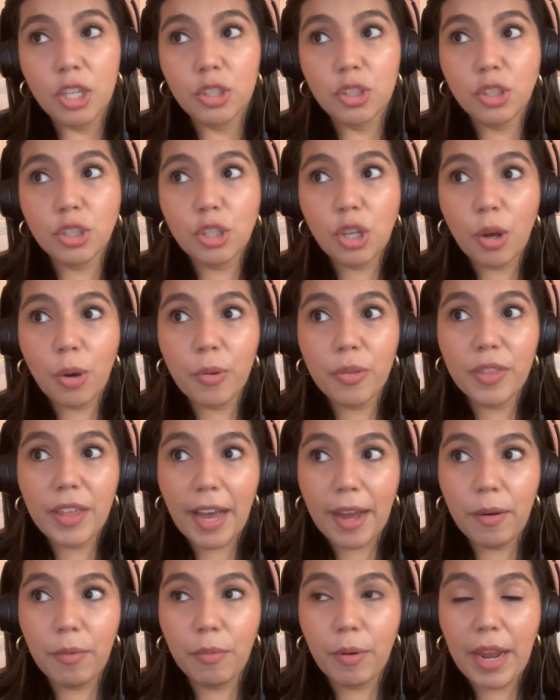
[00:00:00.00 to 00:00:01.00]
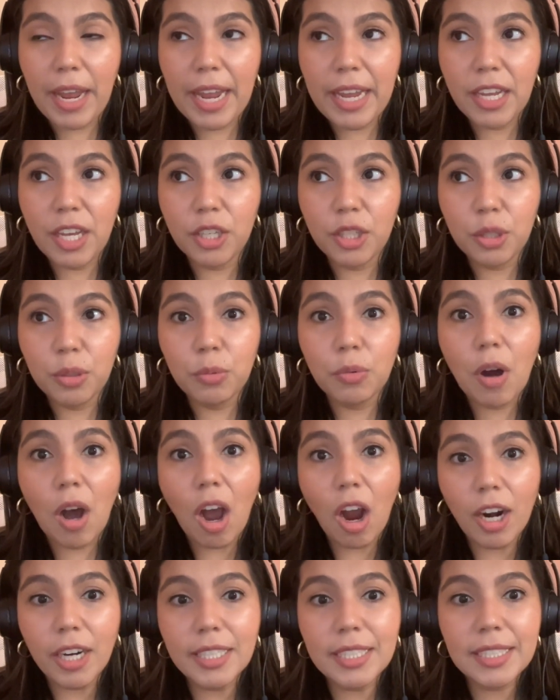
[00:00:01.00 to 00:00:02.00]
So that way you
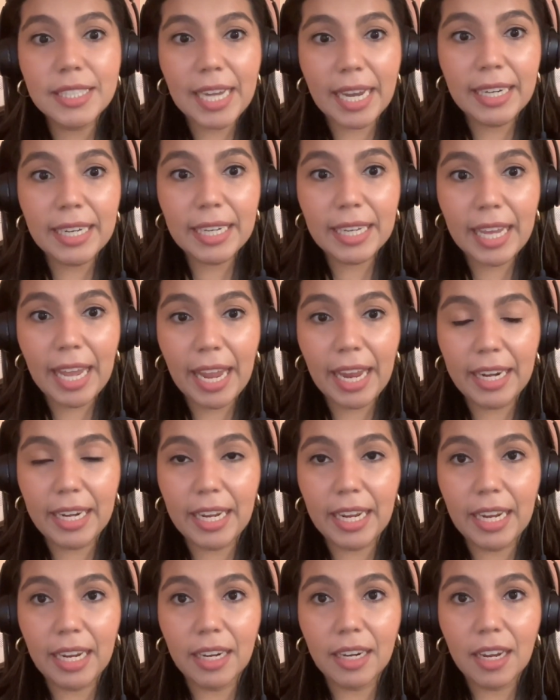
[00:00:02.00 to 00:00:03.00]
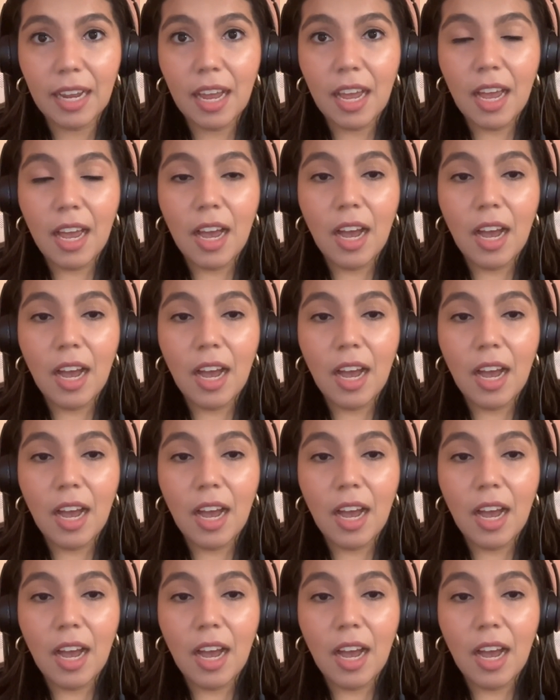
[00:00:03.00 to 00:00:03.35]
are dedicating